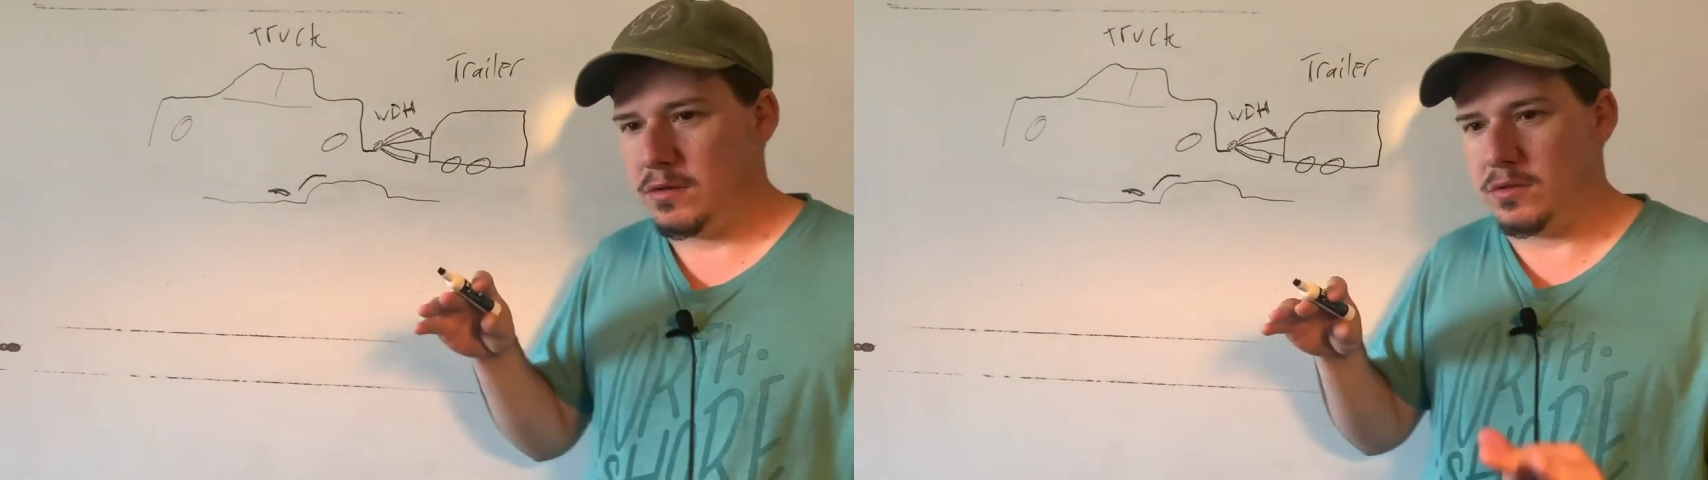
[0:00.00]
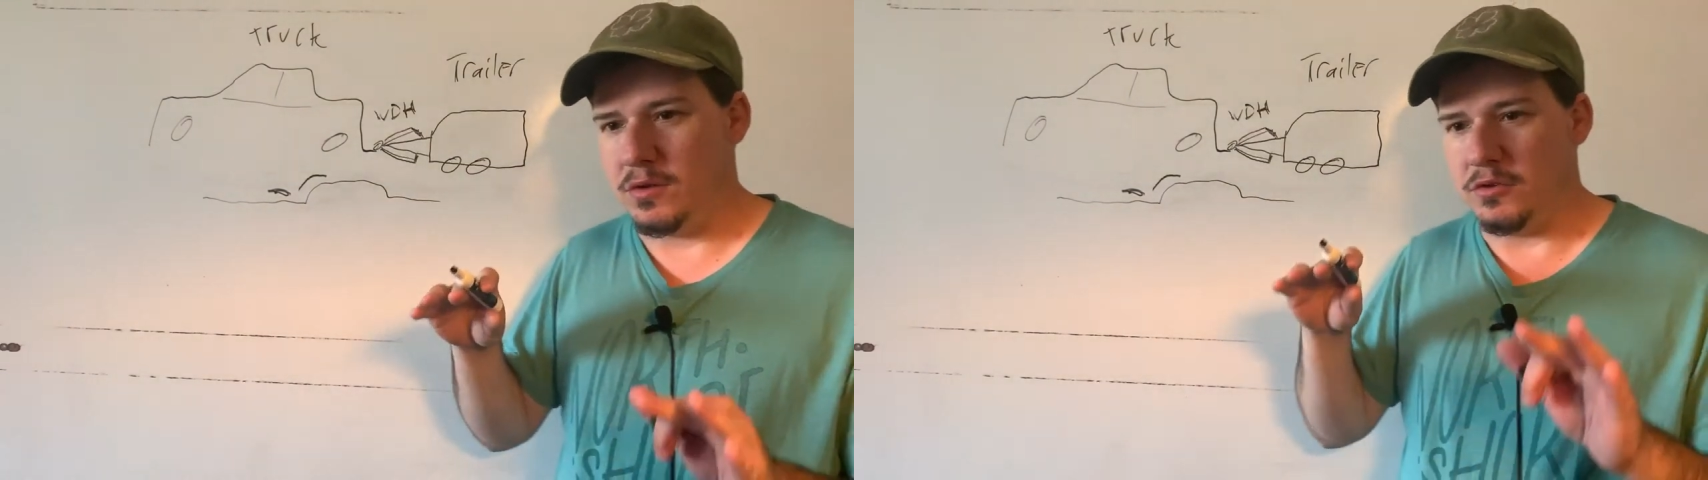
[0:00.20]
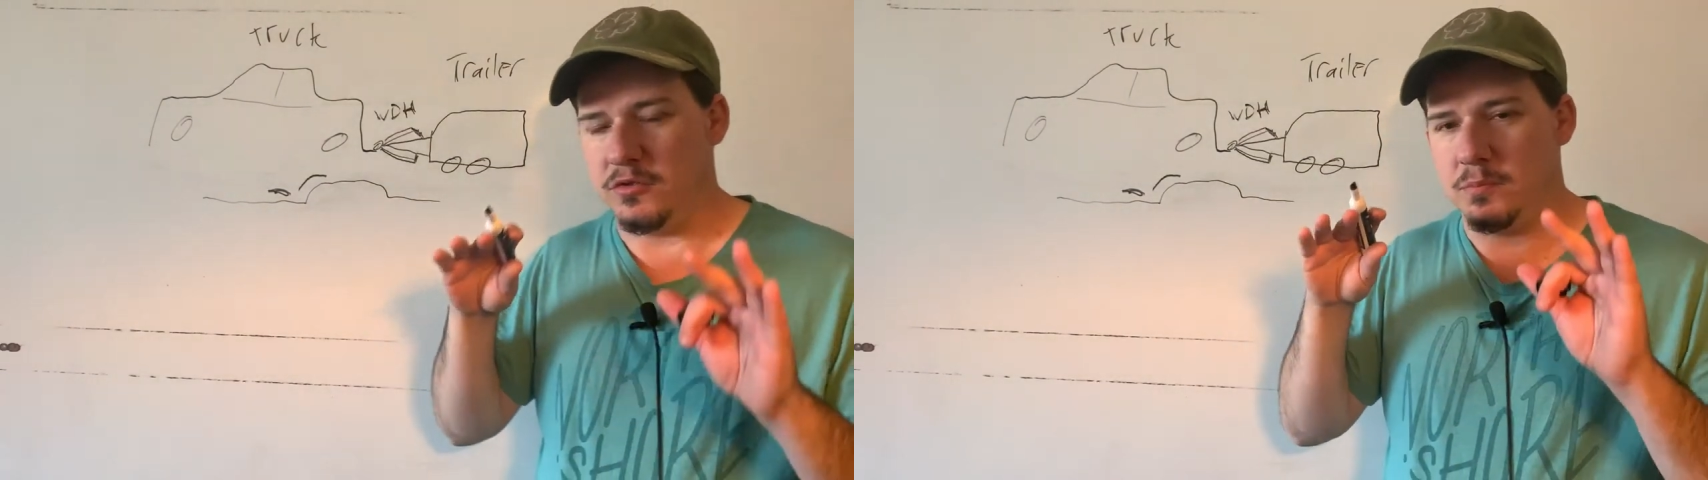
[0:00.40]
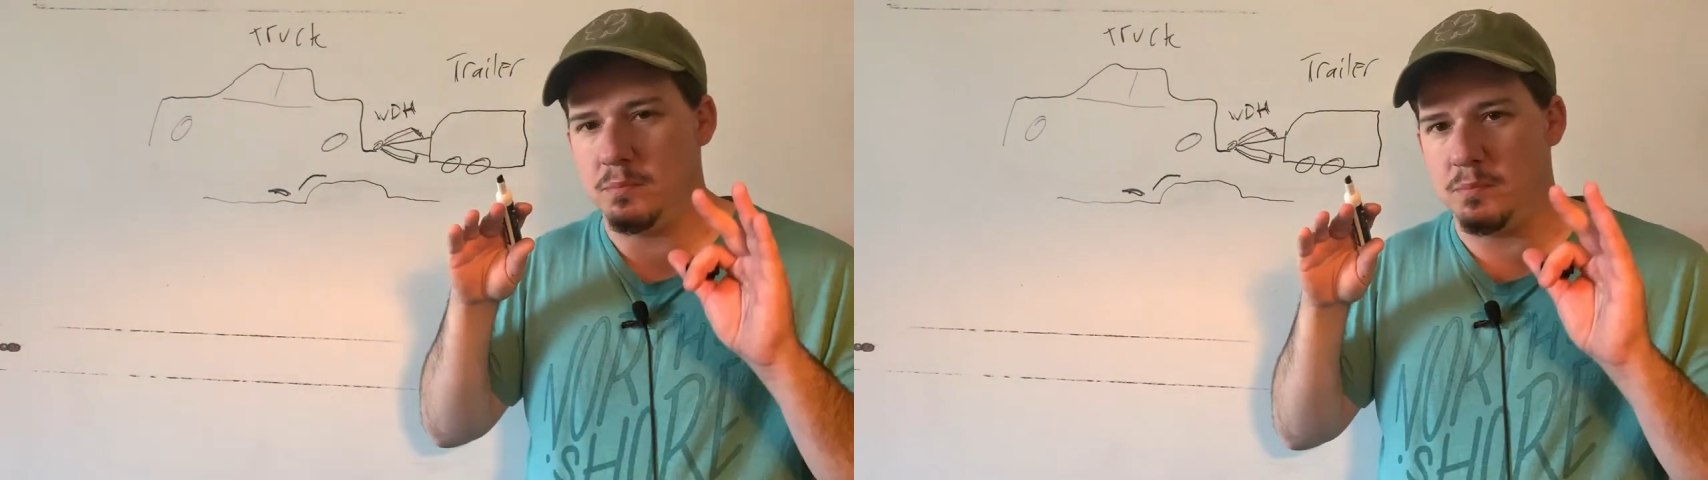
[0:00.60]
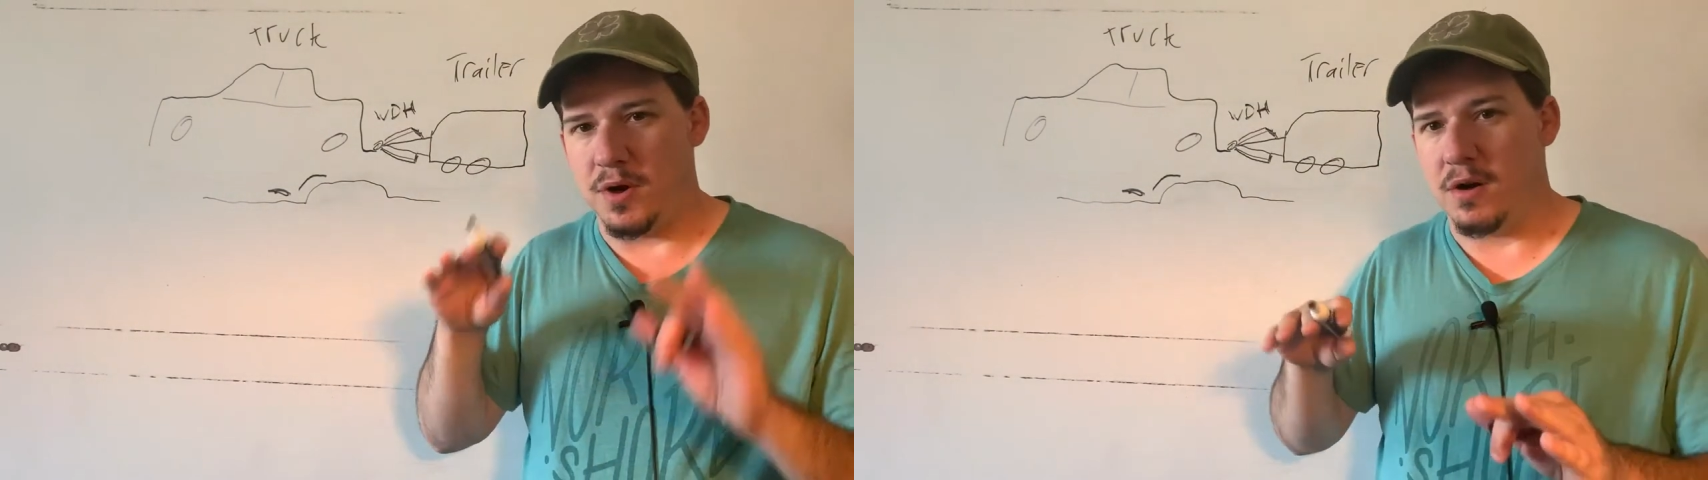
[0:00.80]
Those
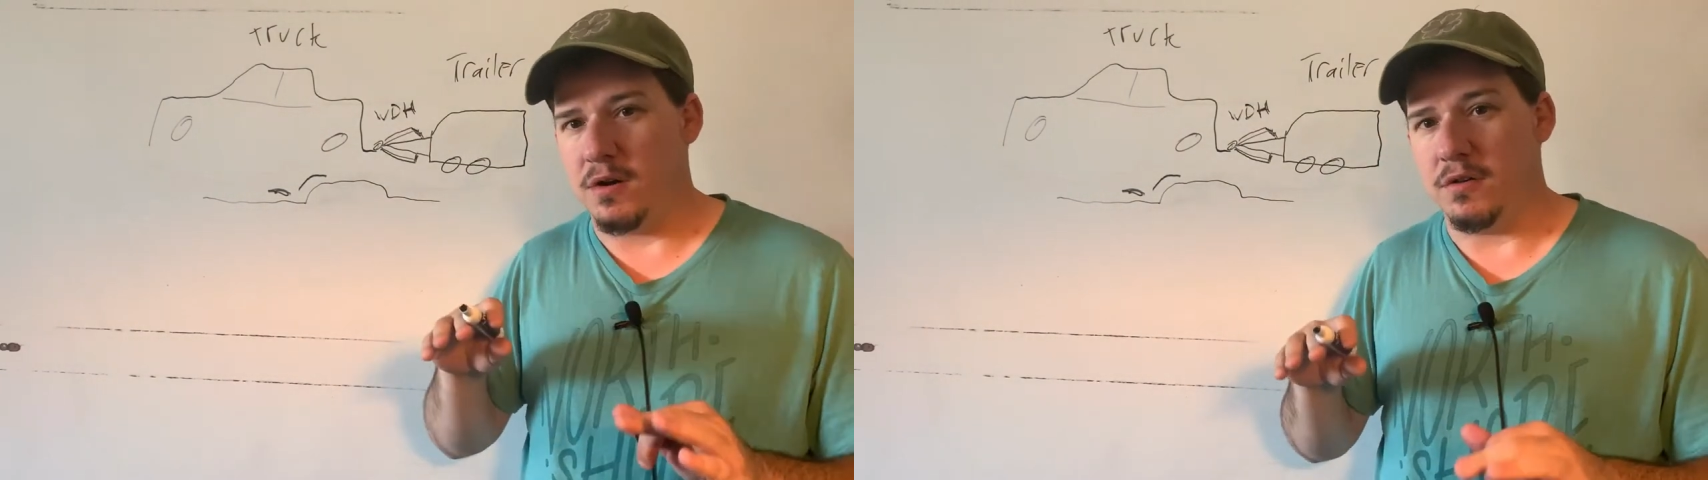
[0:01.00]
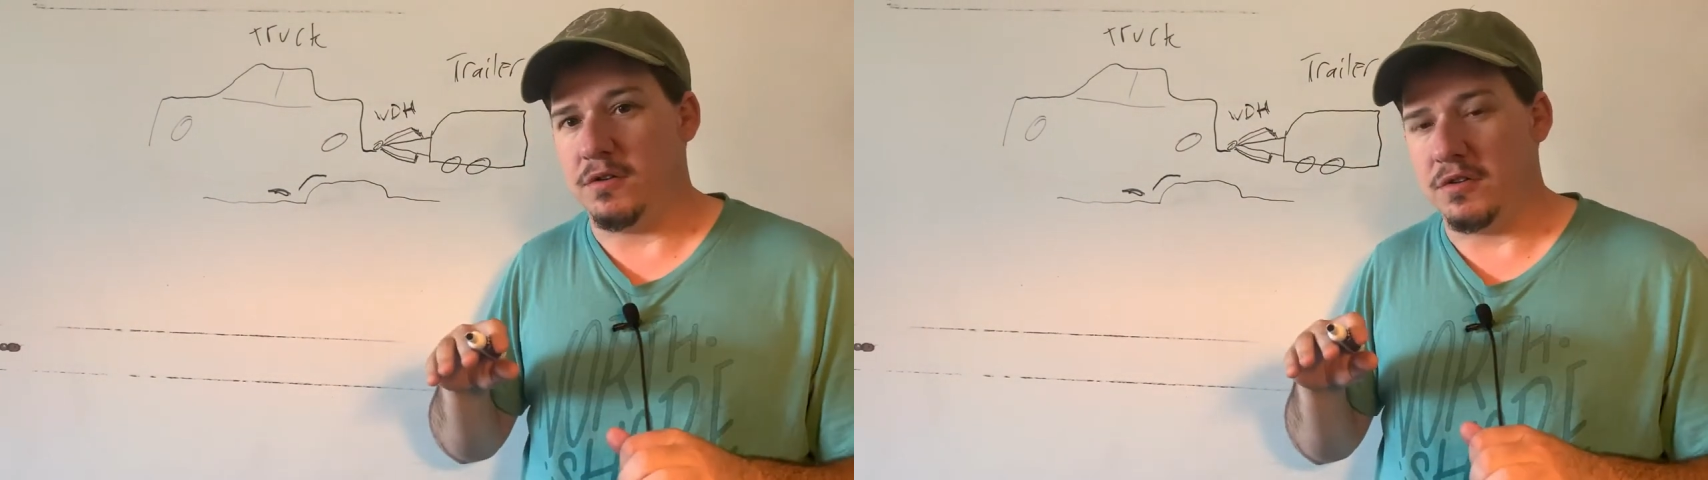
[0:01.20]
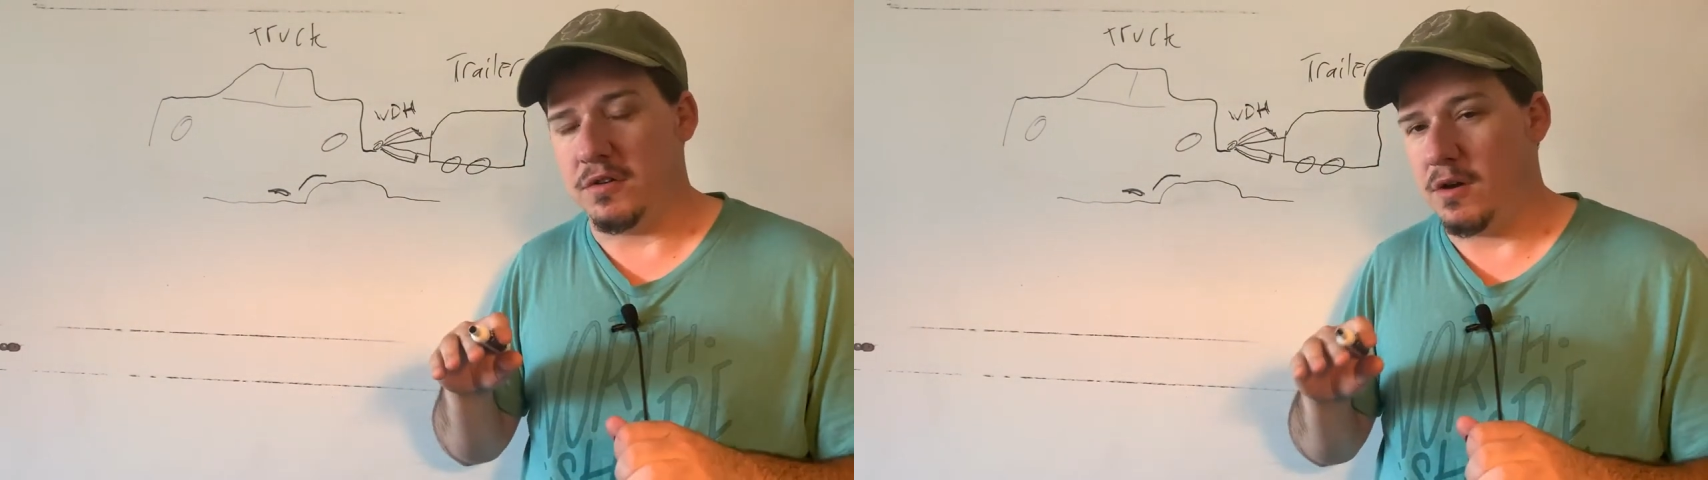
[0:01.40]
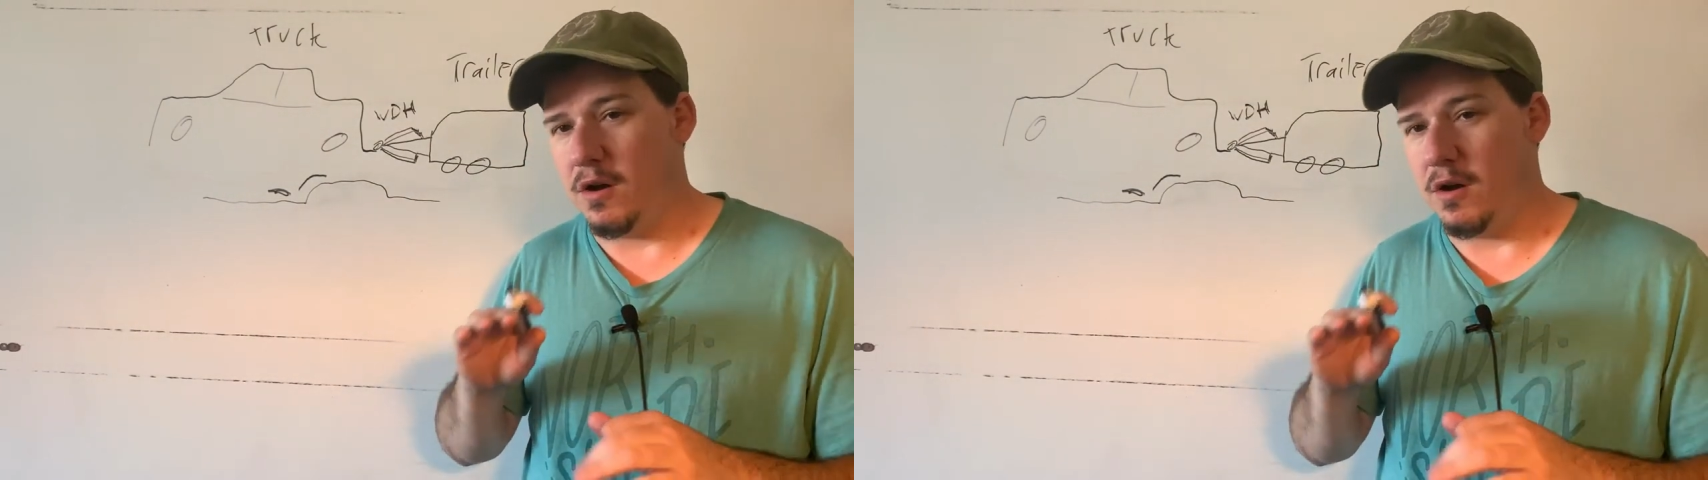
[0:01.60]
bars